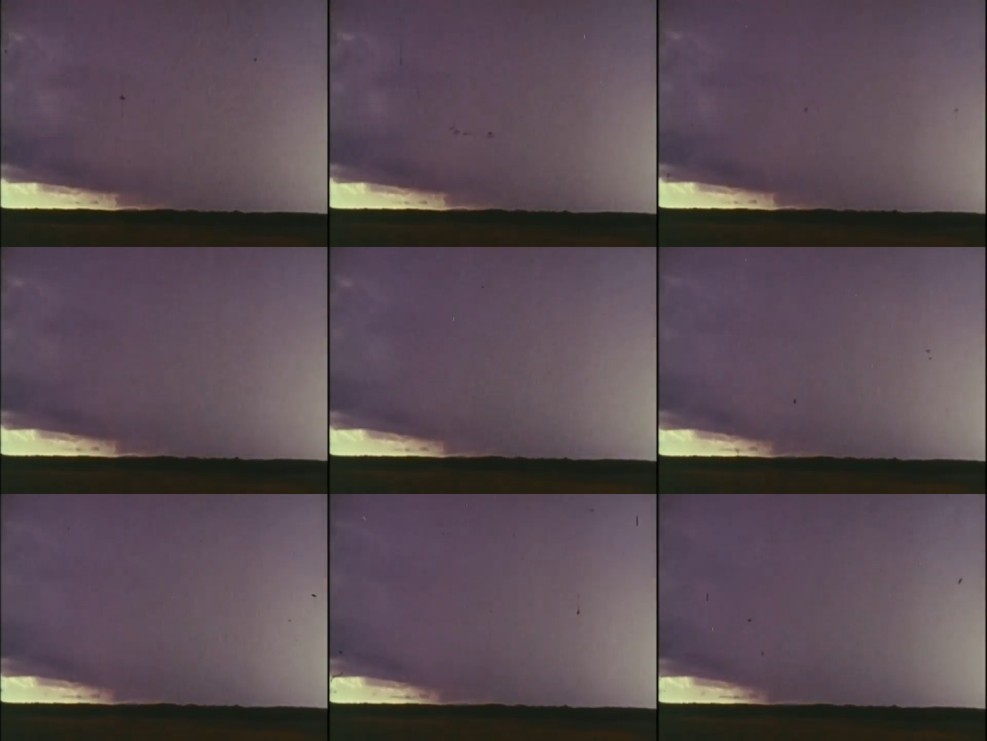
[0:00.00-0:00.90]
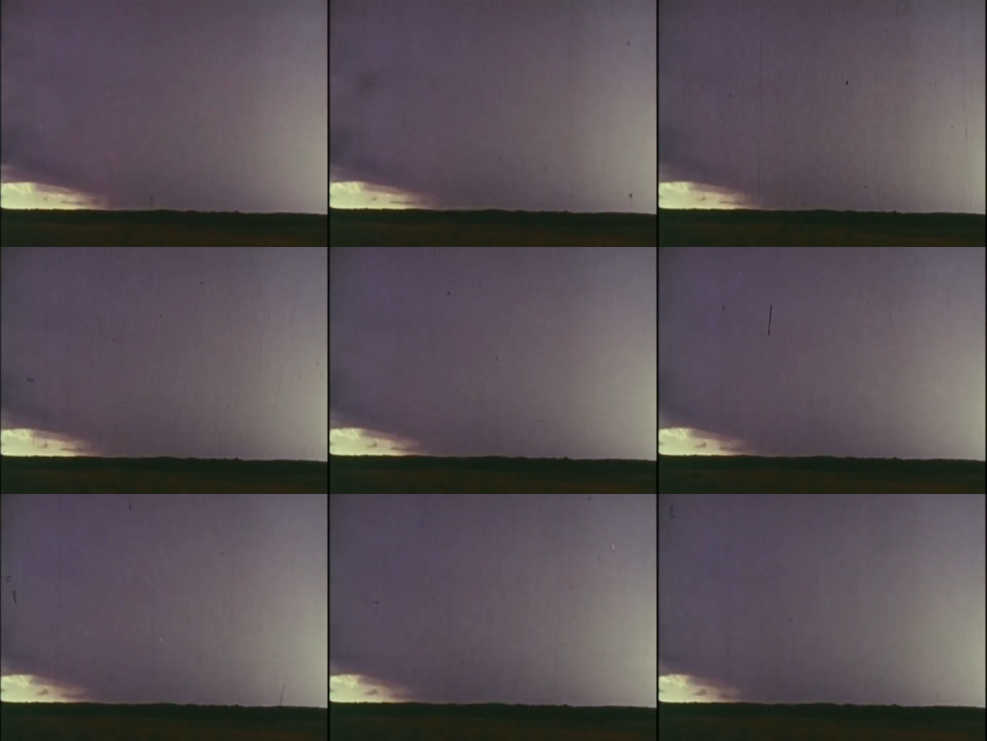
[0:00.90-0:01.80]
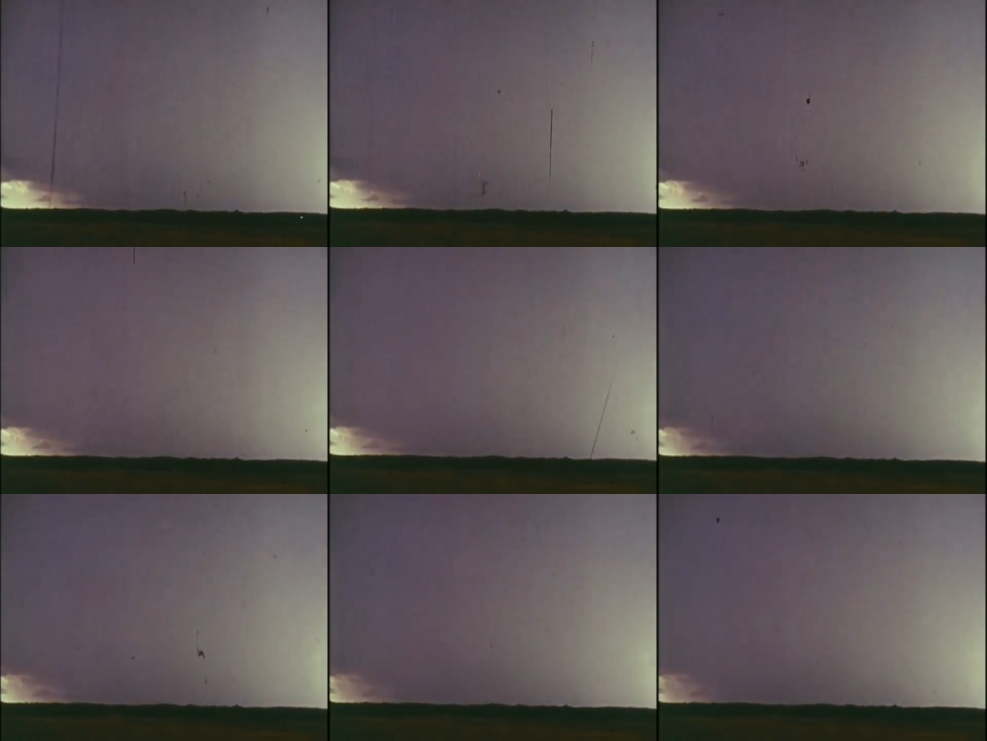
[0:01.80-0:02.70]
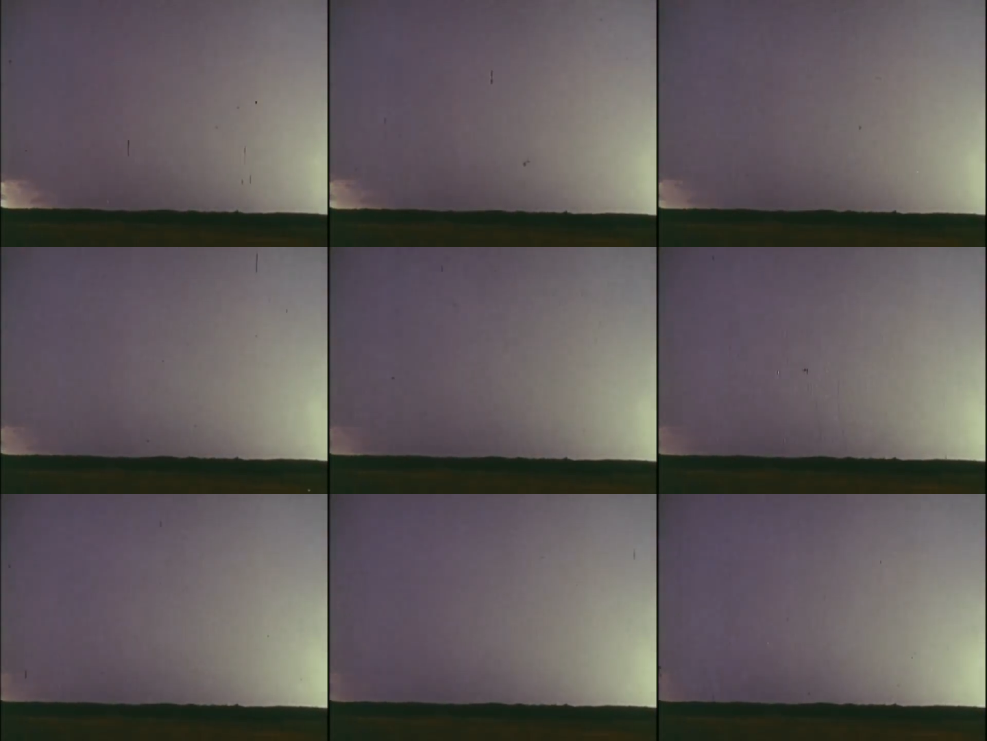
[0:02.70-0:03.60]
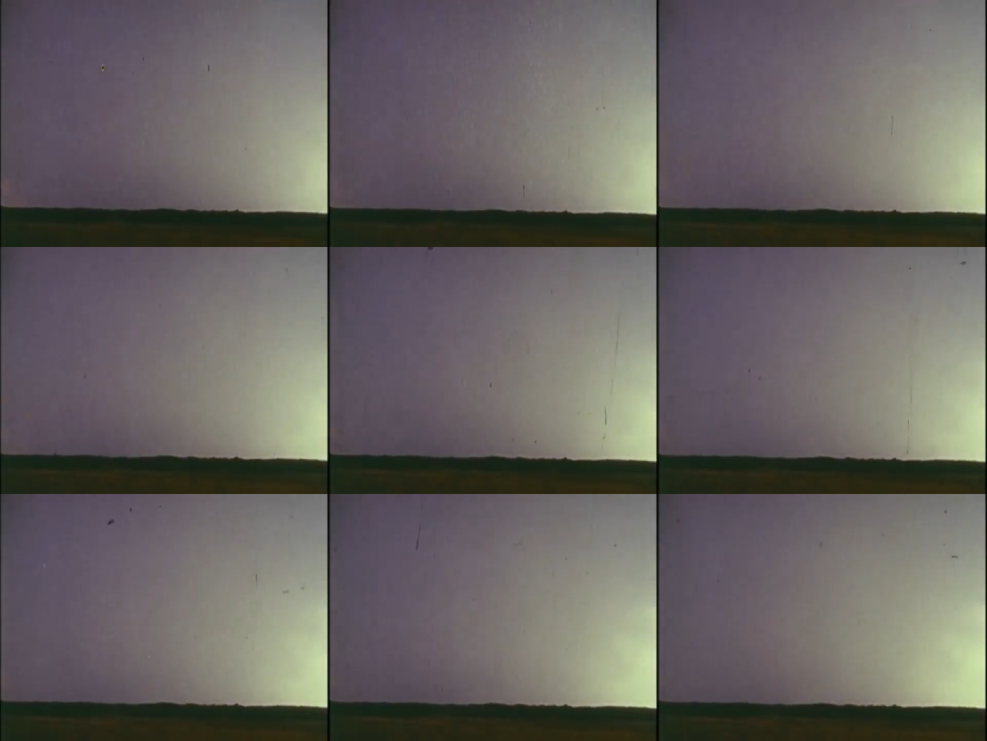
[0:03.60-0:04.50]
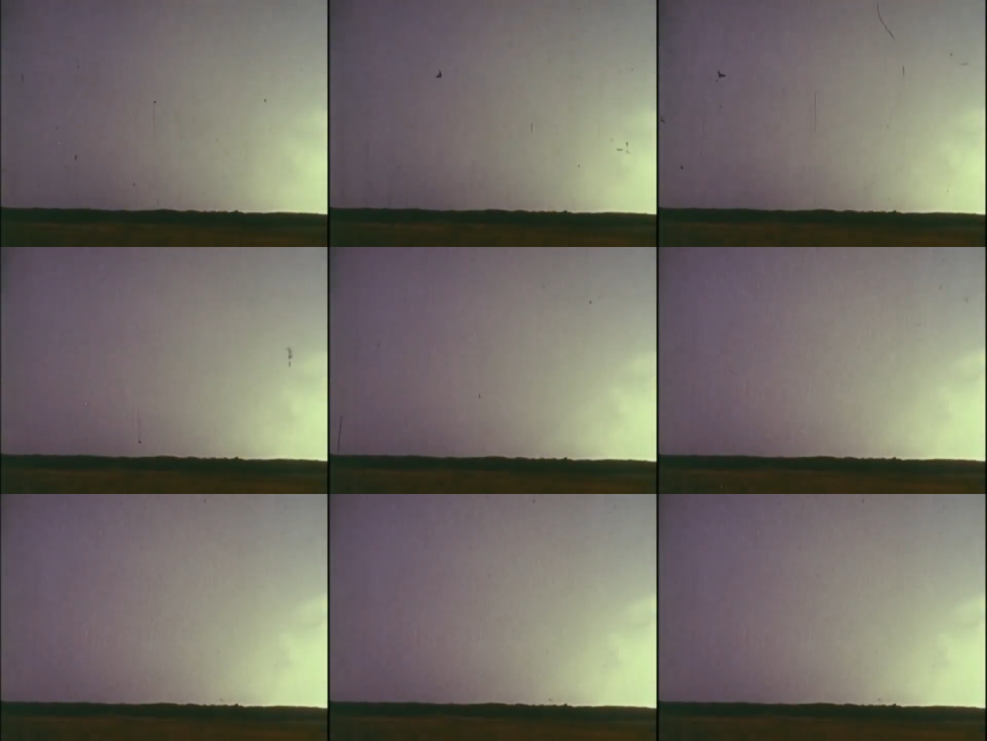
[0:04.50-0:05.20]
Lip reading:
No face is visible, so there are no lips to read.